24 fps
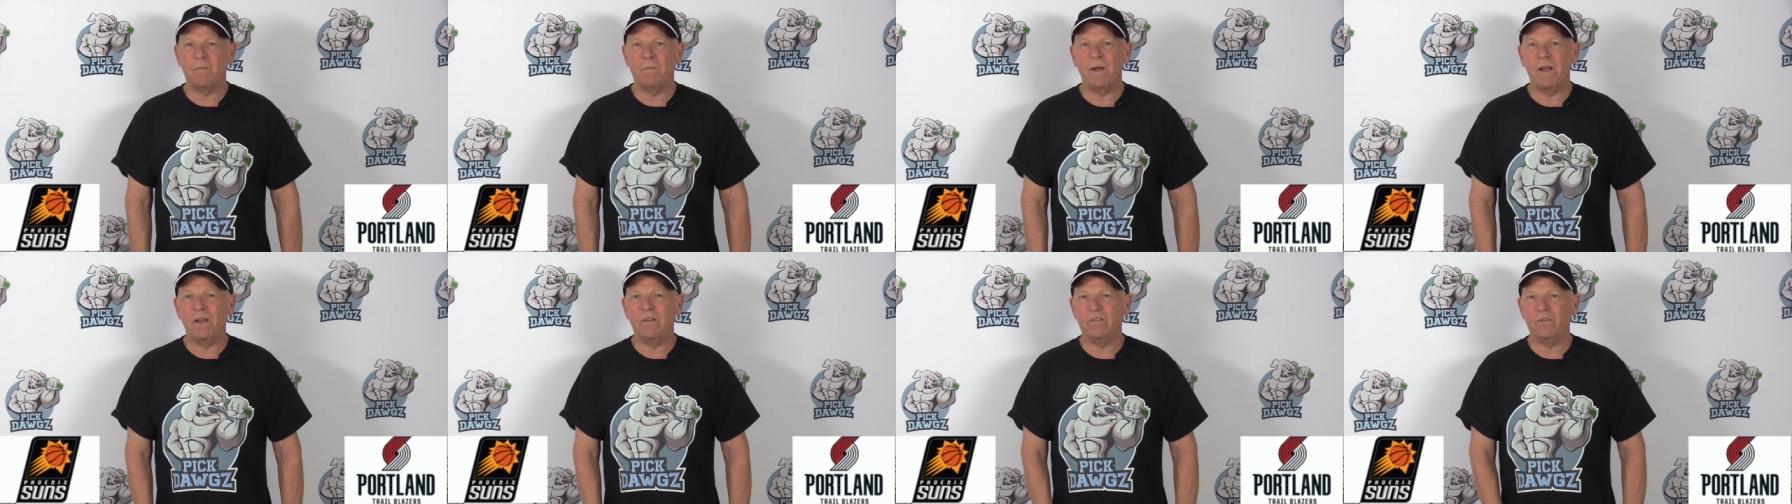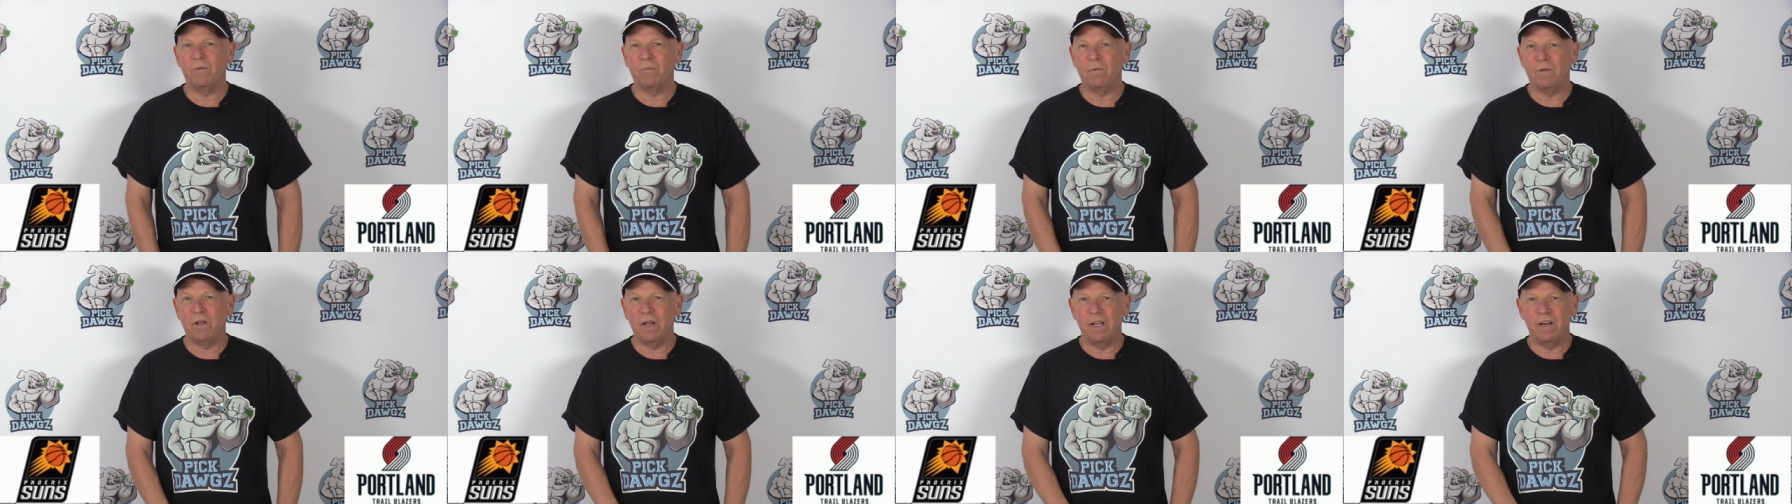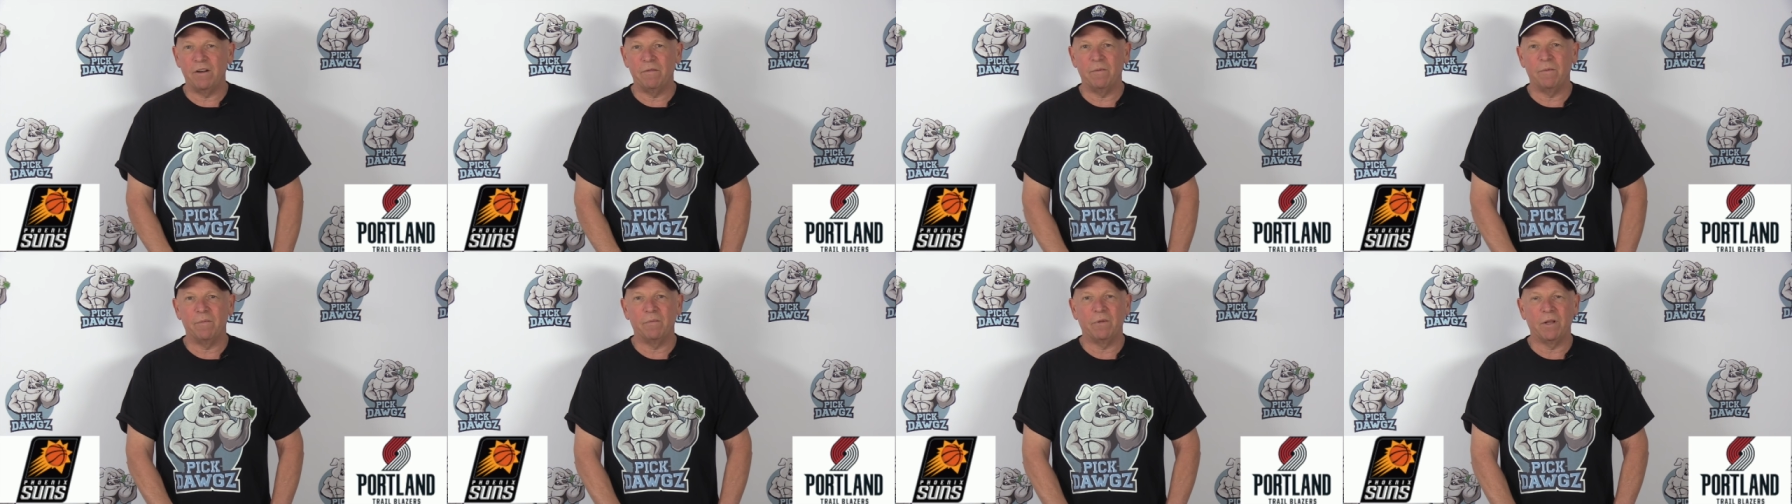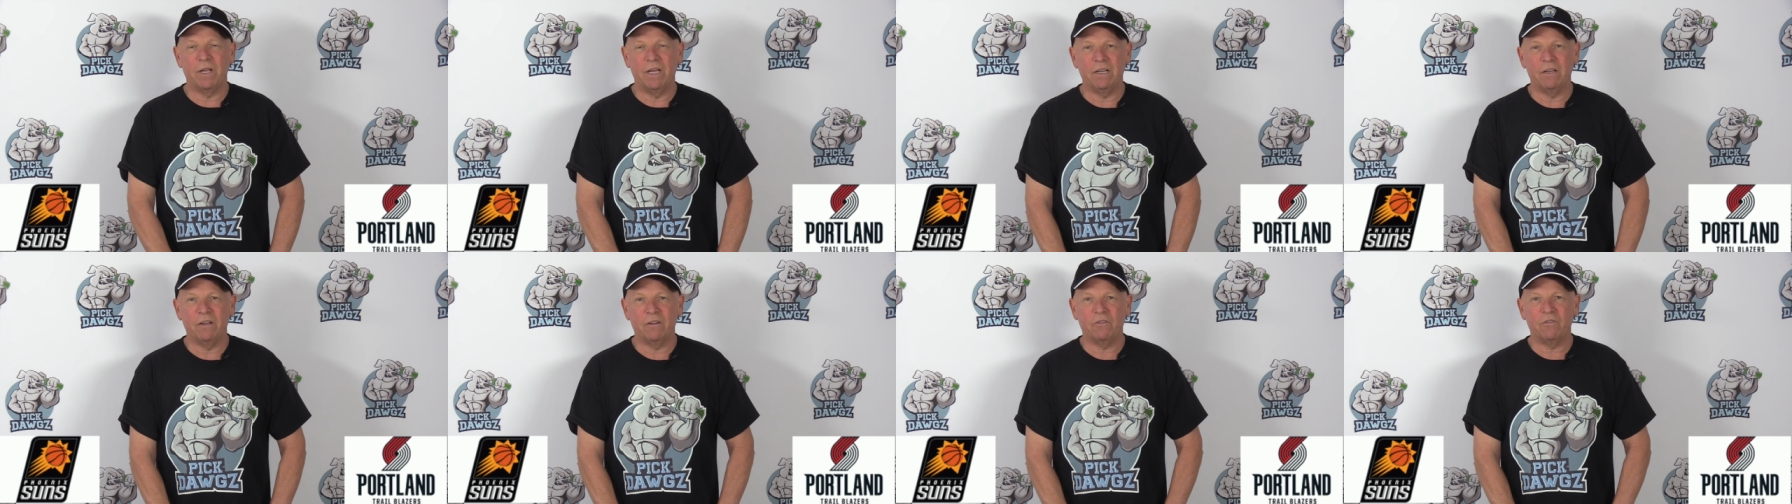pace of play and have been
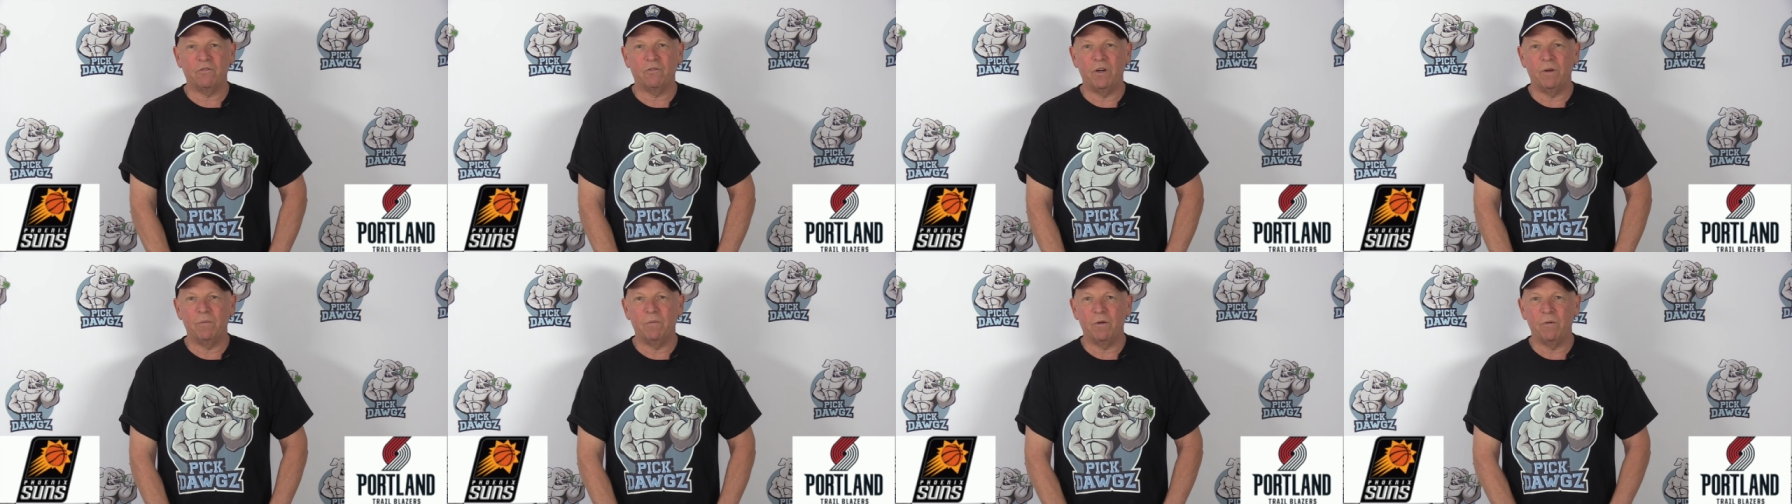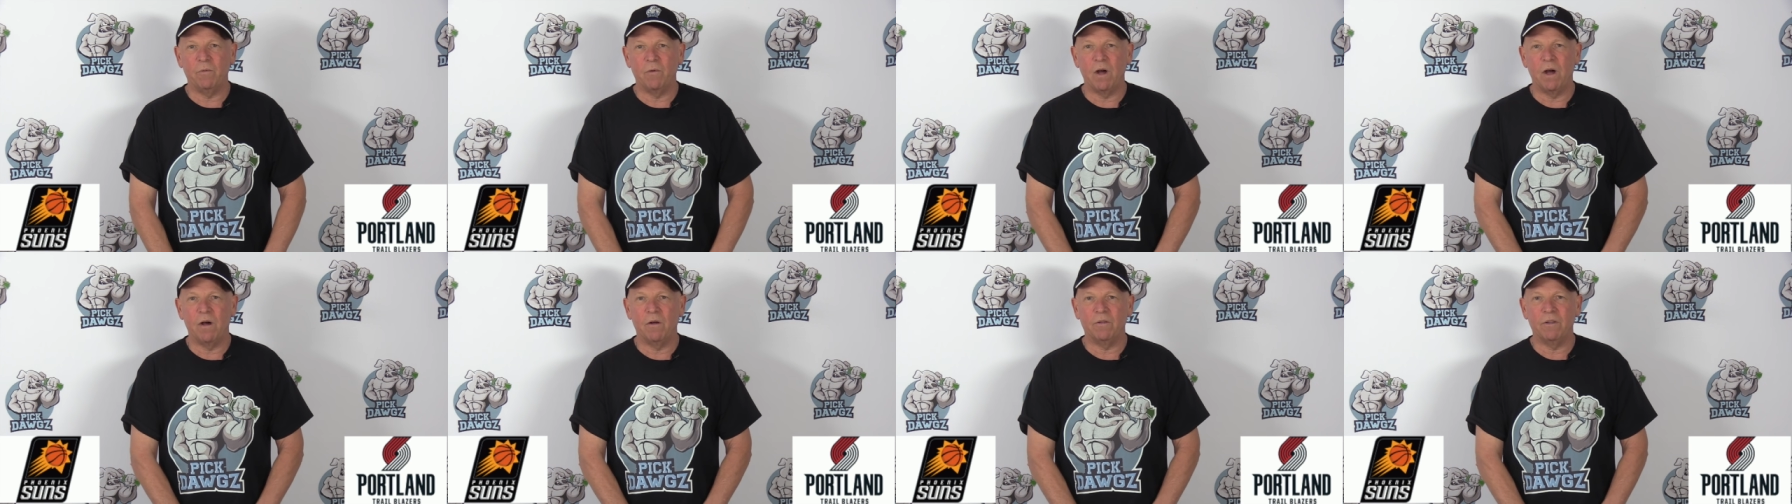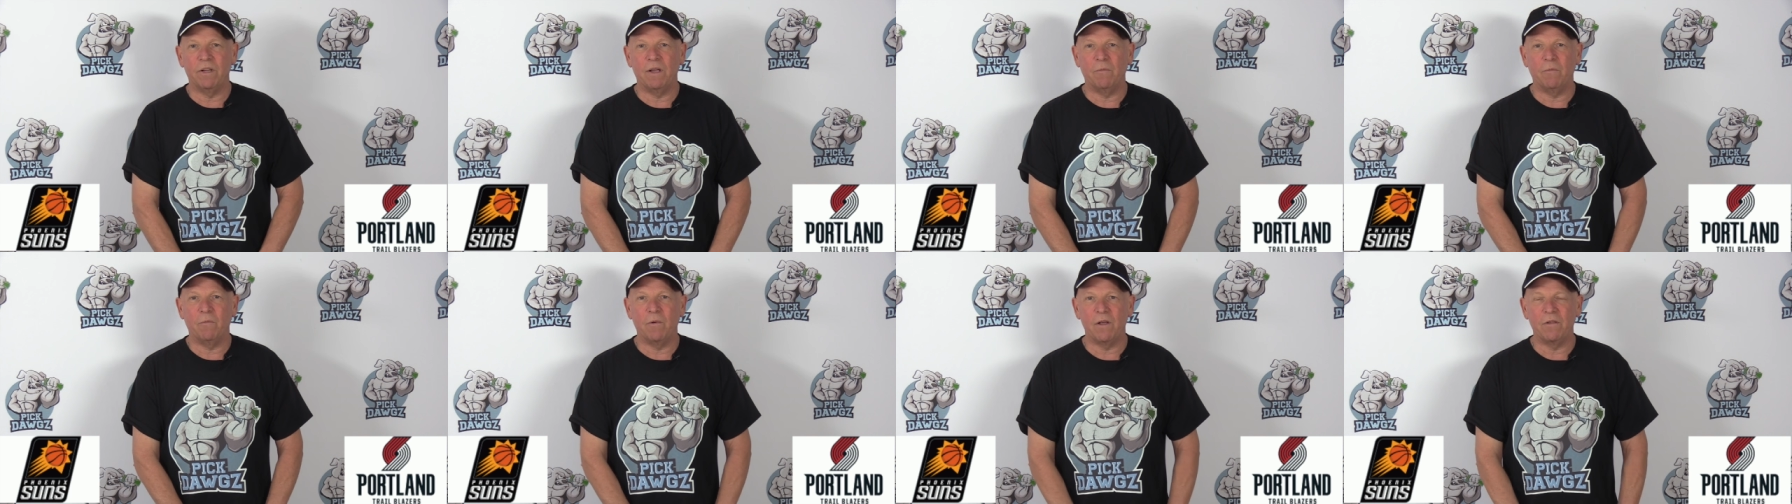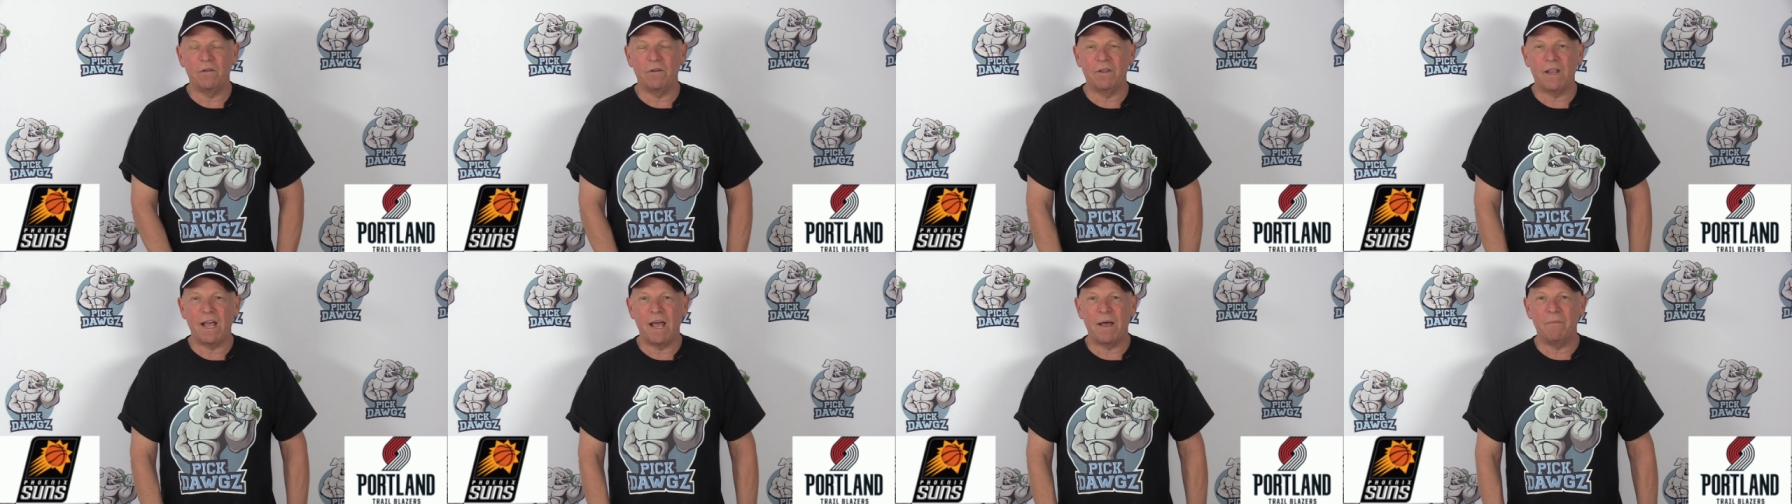playing extremely well.
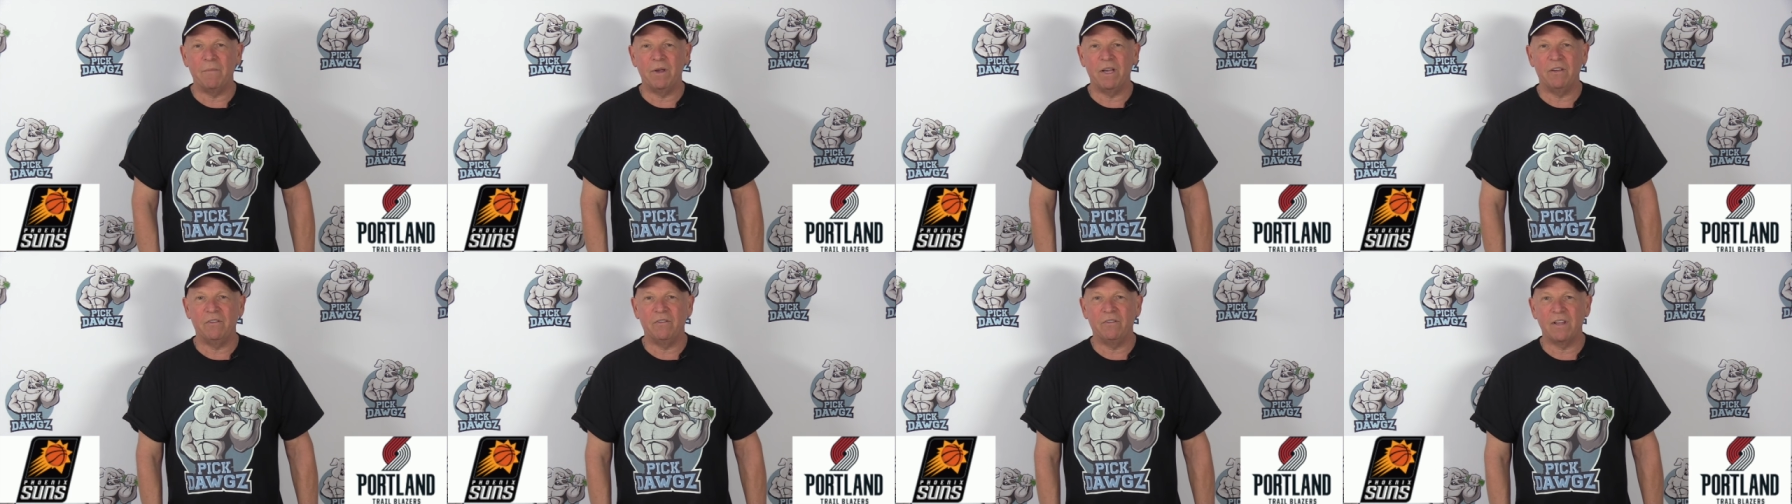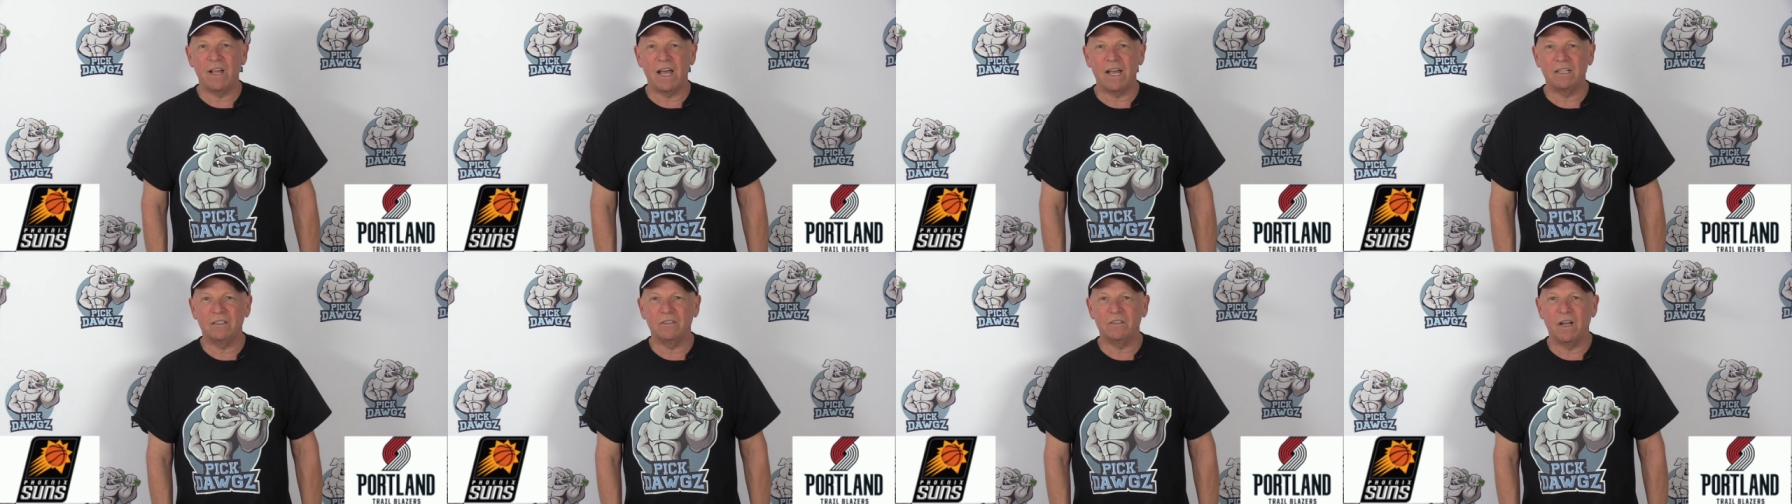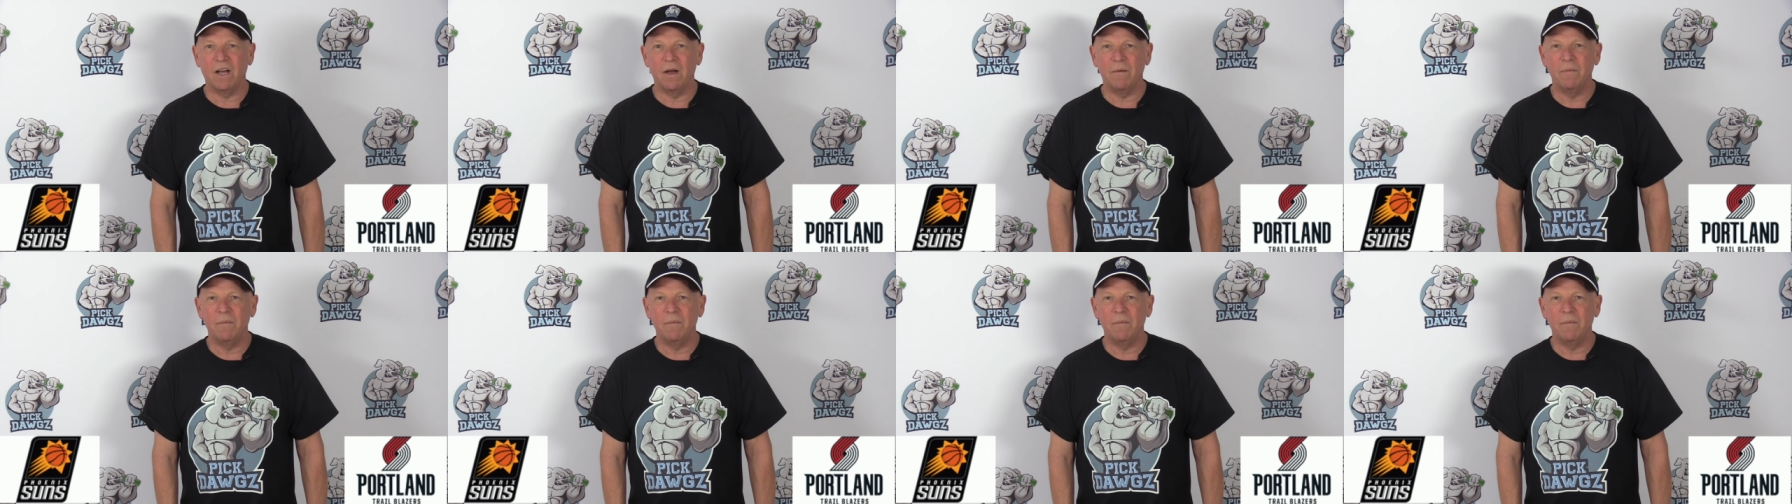Whether that means that